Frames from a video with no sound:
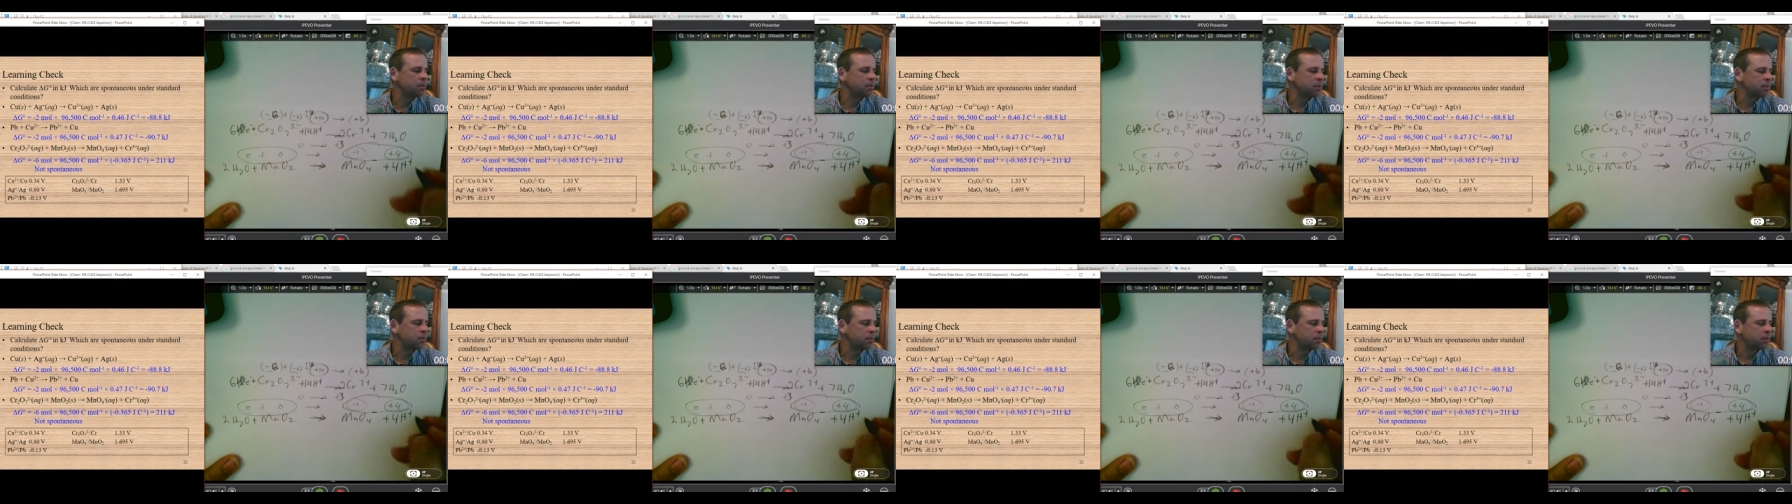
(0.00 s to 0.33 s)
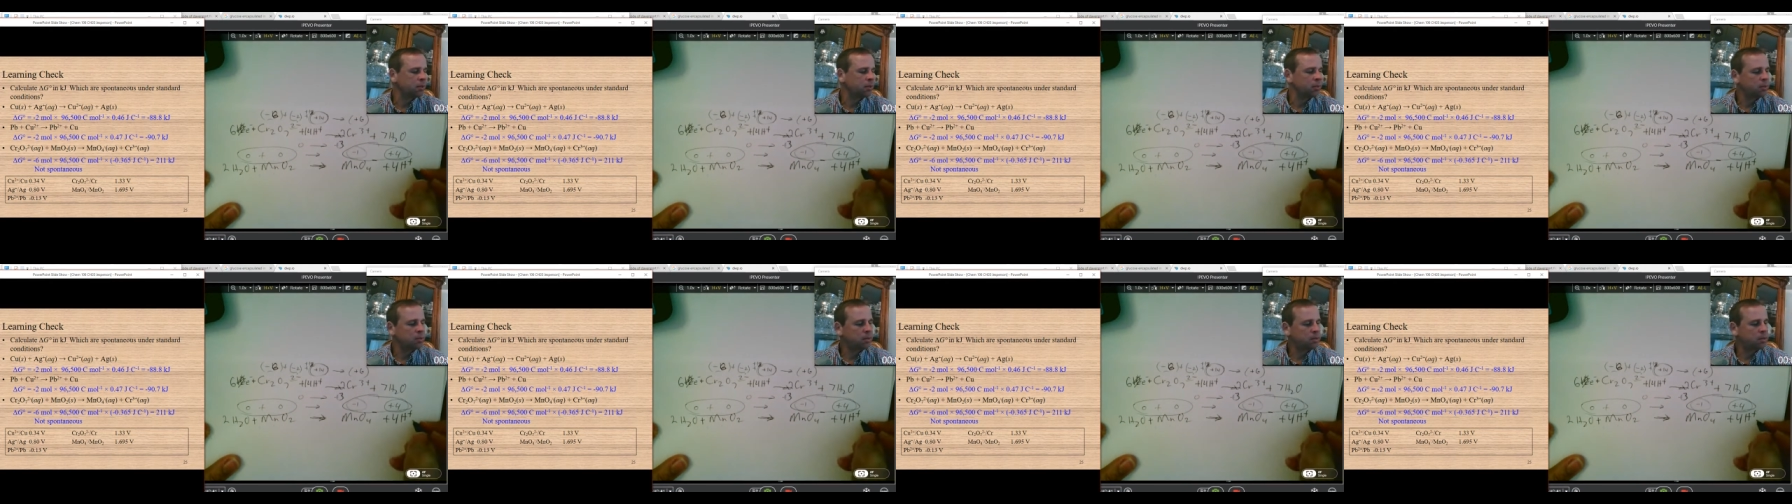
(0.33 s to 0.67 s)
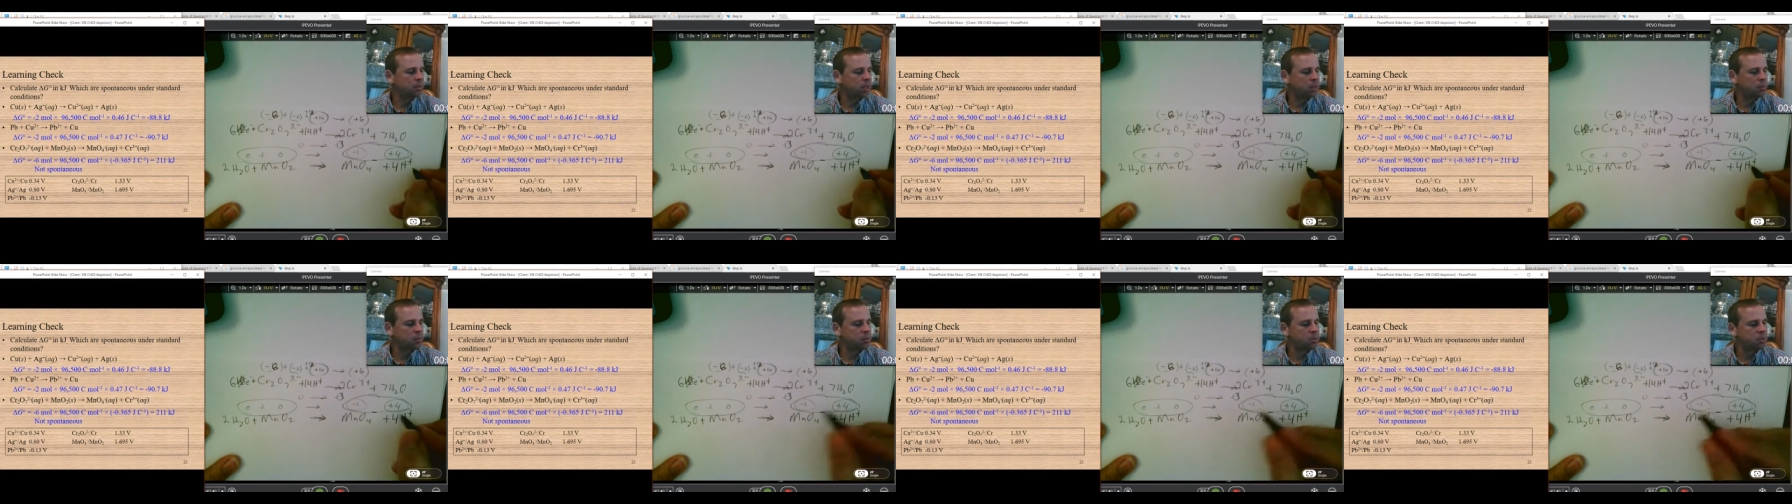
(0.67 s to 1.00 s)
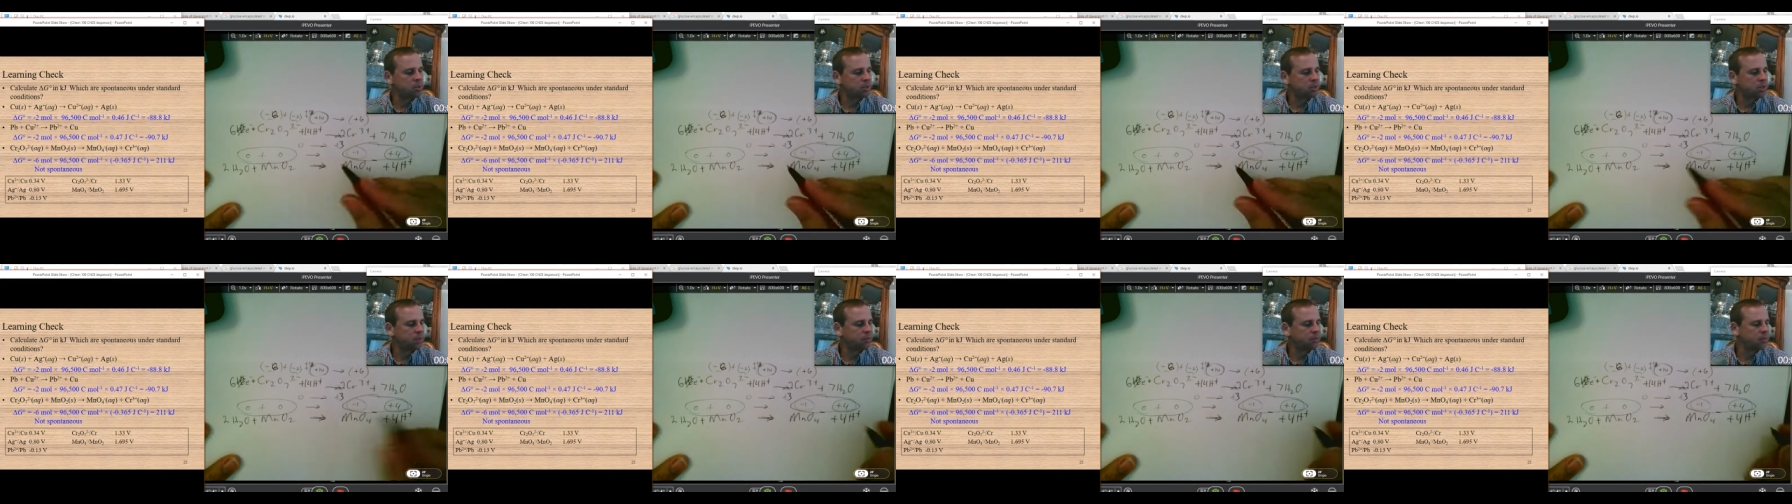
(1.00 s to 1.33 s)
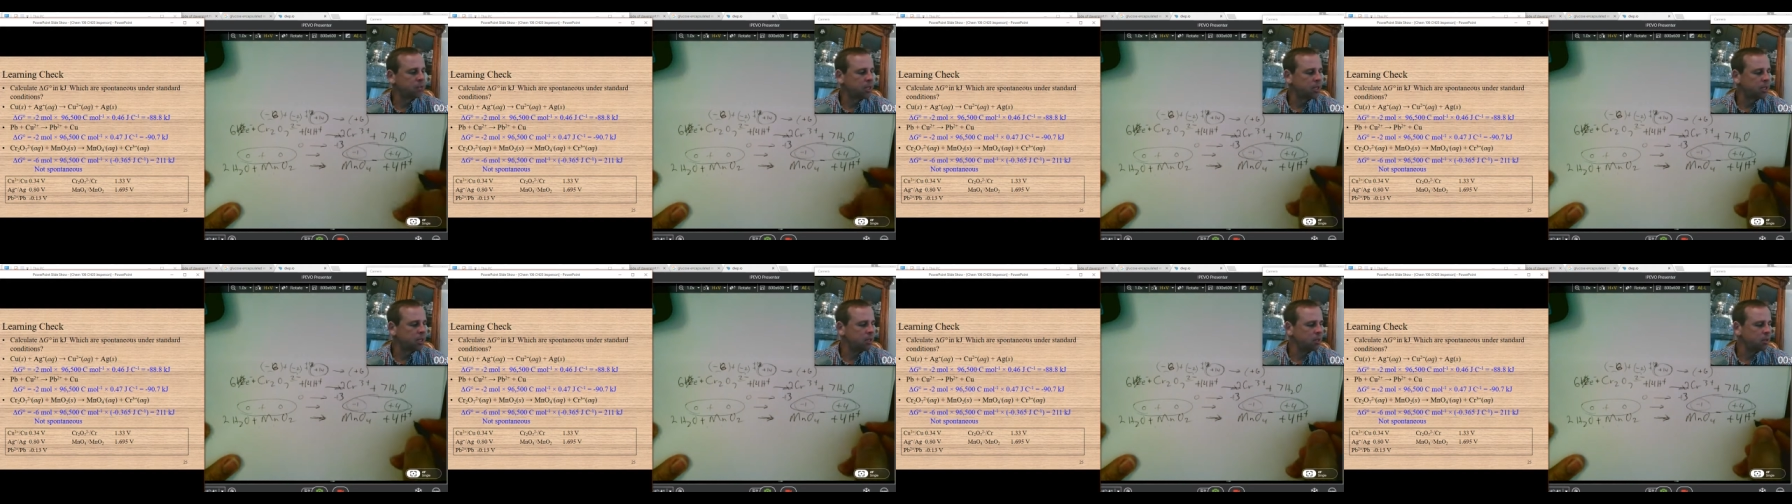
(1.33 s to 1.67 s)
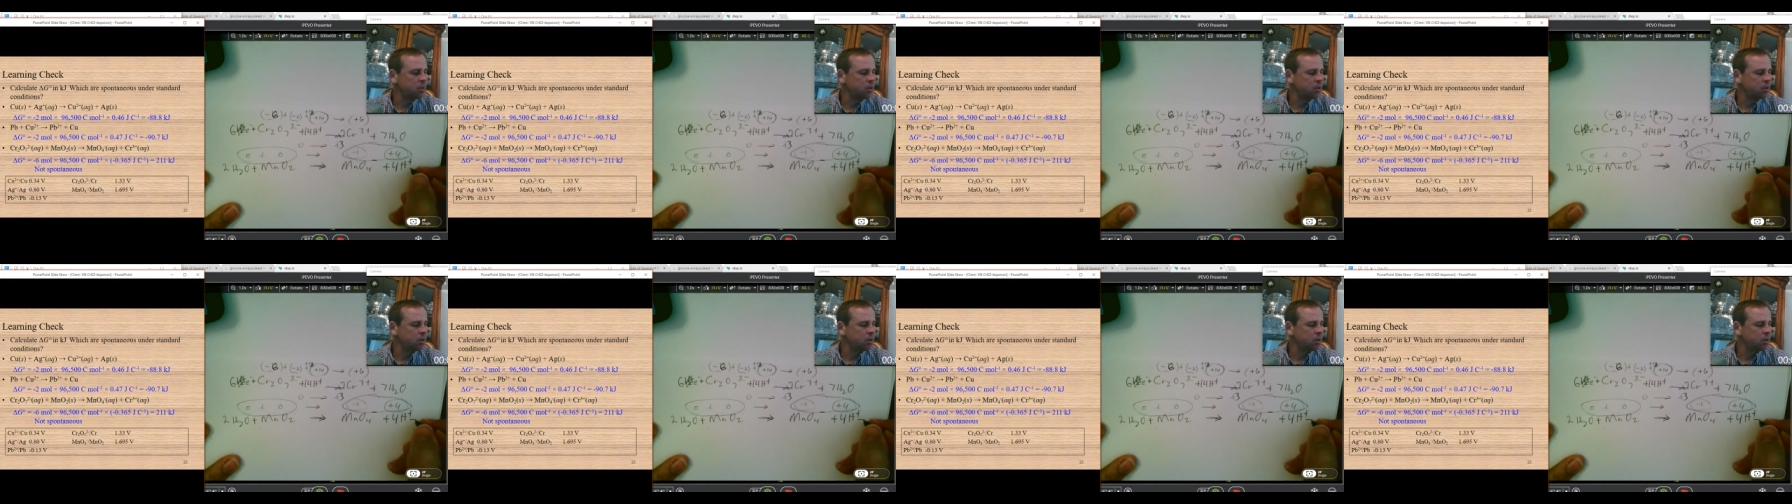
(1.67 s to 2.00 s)
to the same as the left side
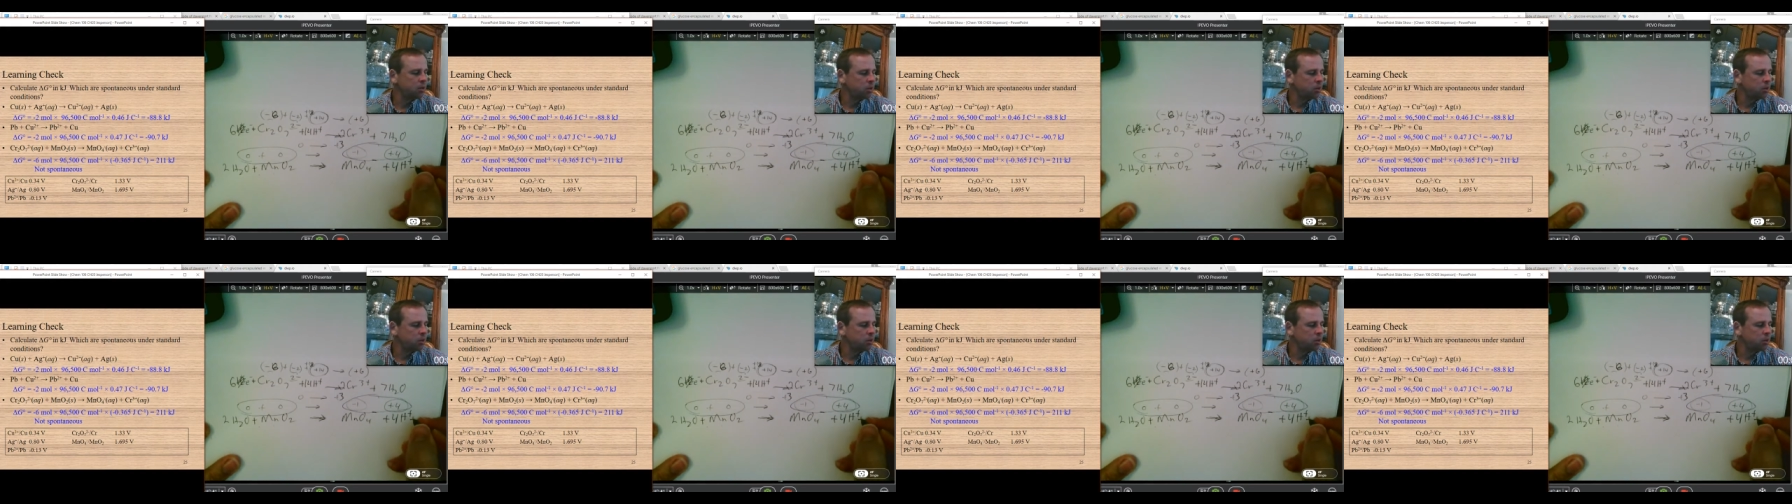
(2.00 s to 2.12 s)
there.